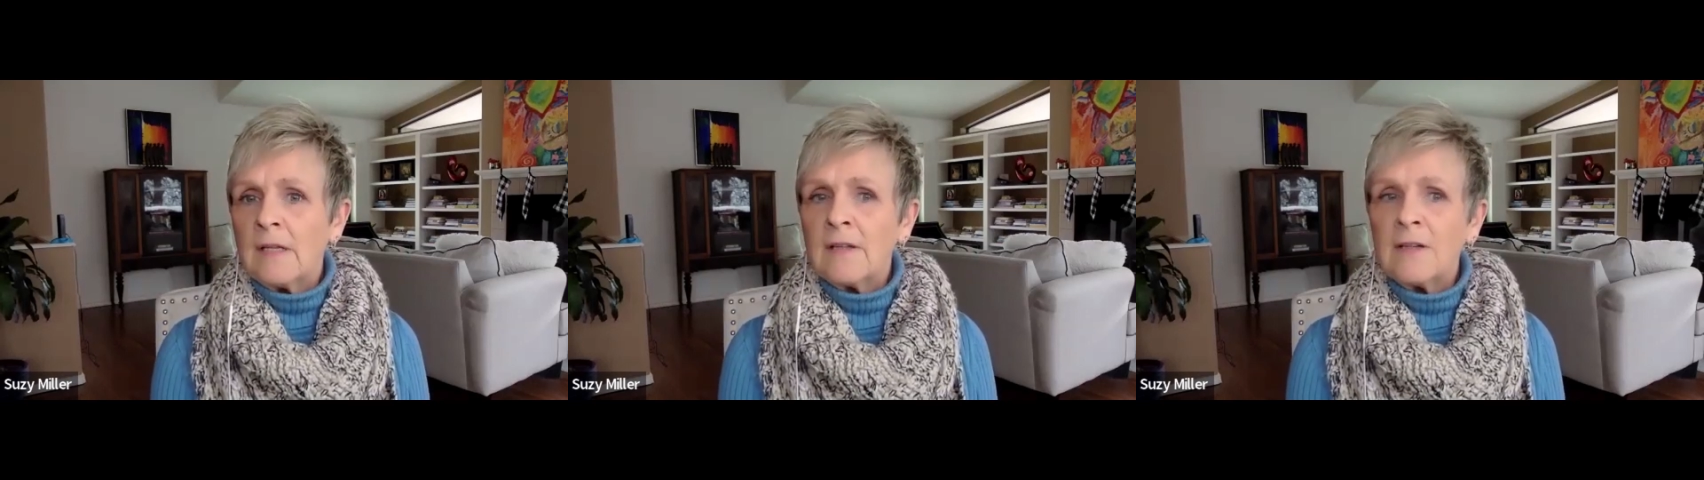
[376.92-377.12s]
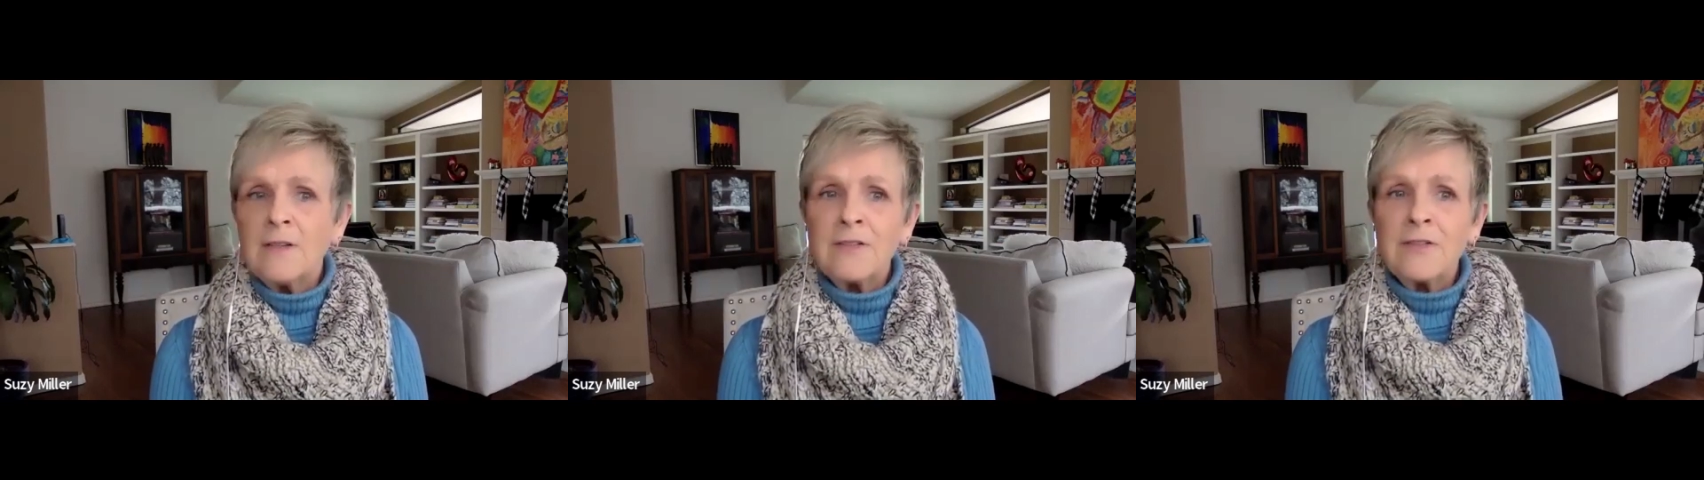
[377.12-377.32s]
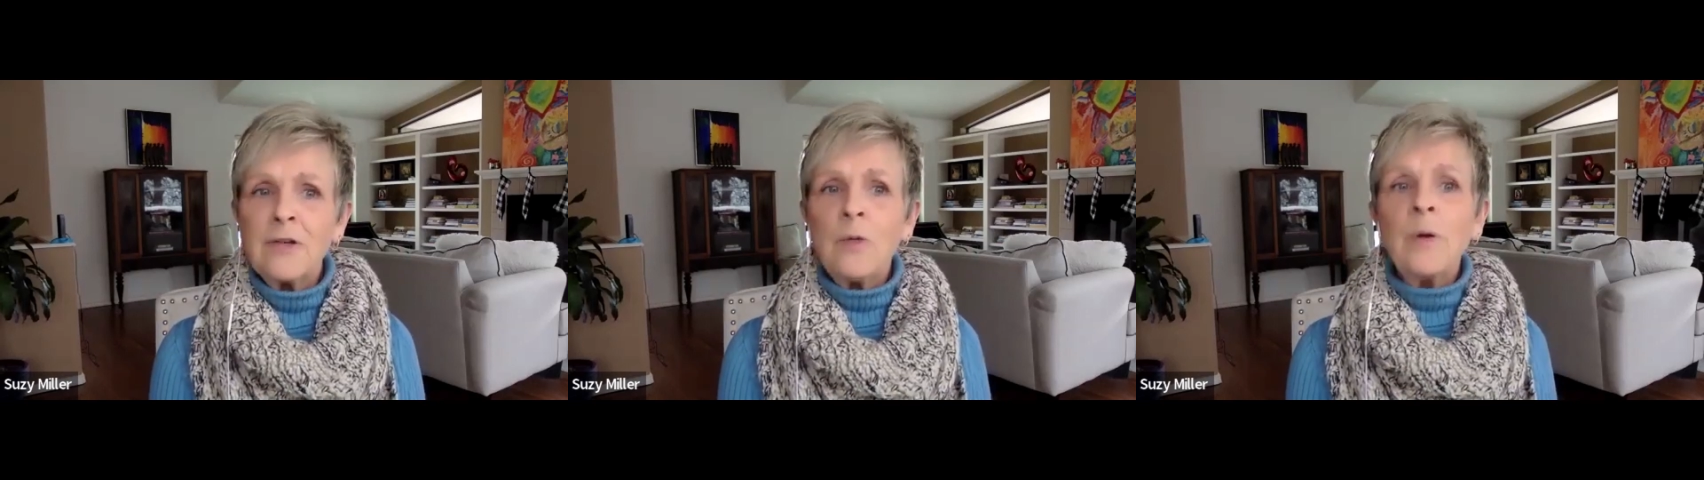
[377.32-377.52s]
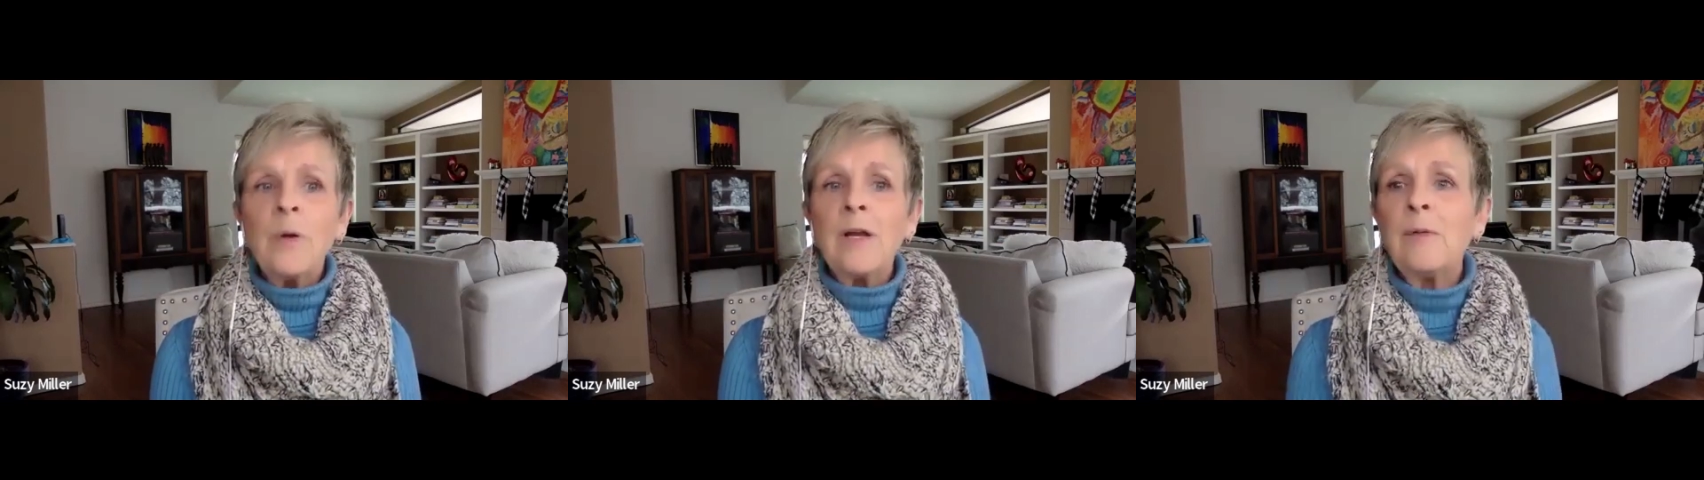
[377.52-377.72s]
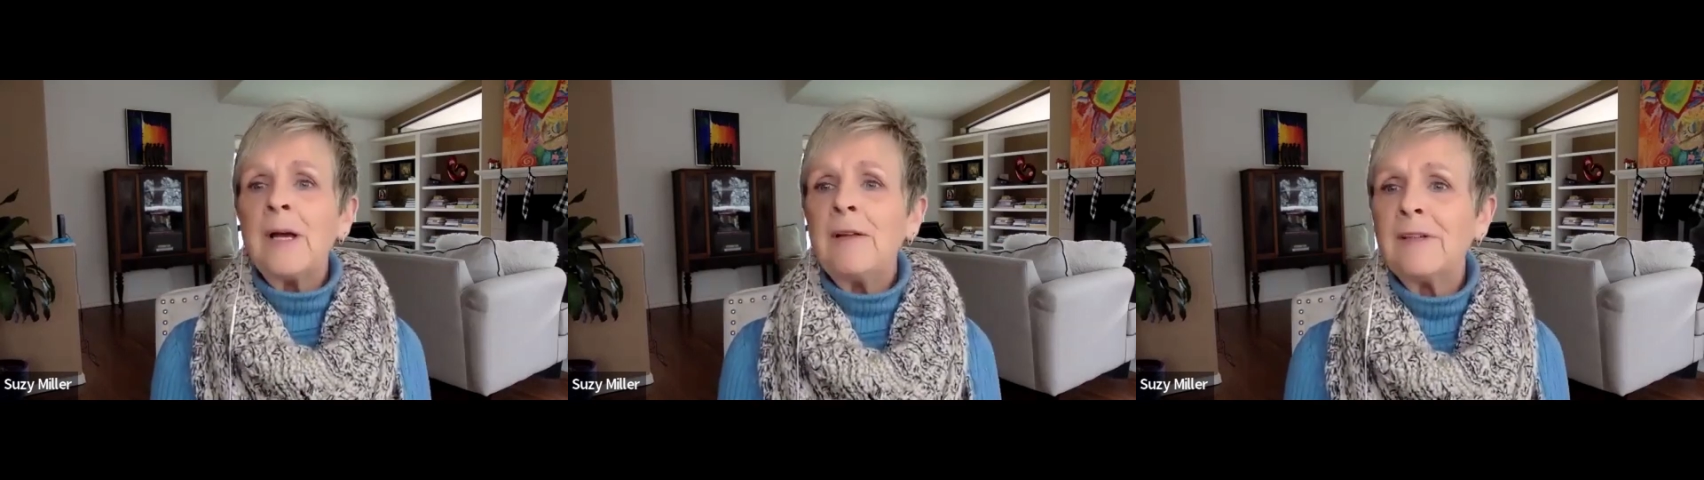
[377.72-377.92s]
There's no
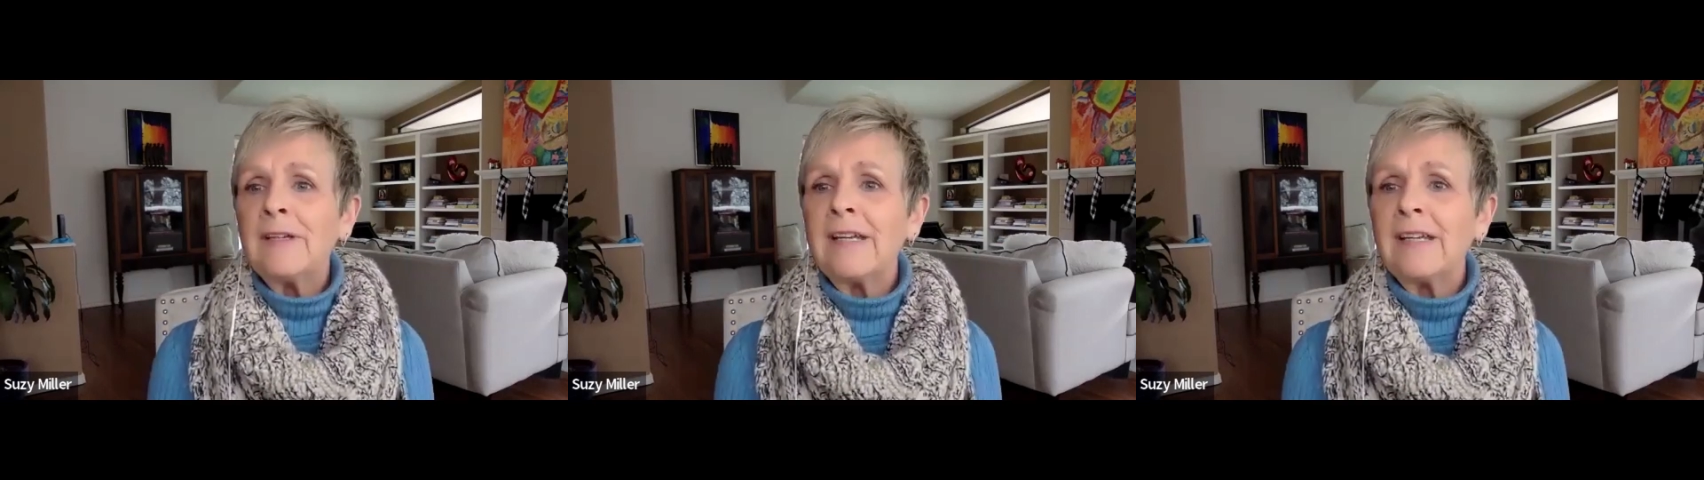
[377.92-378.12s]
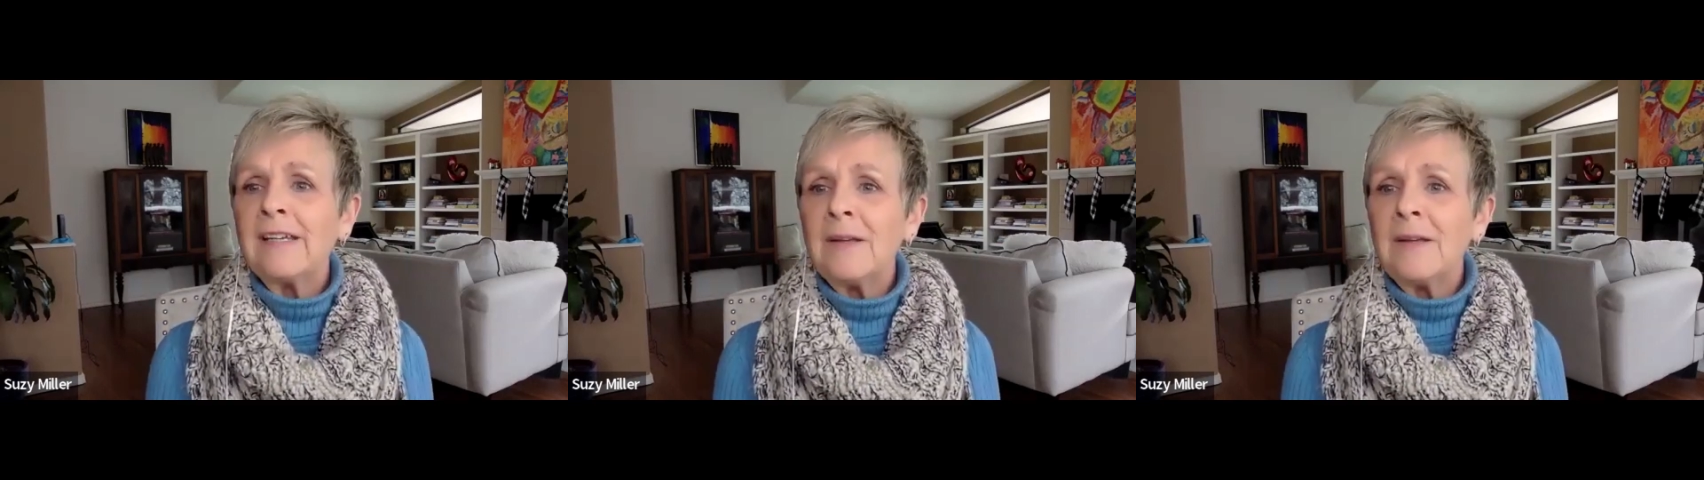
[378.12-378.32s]
way around it.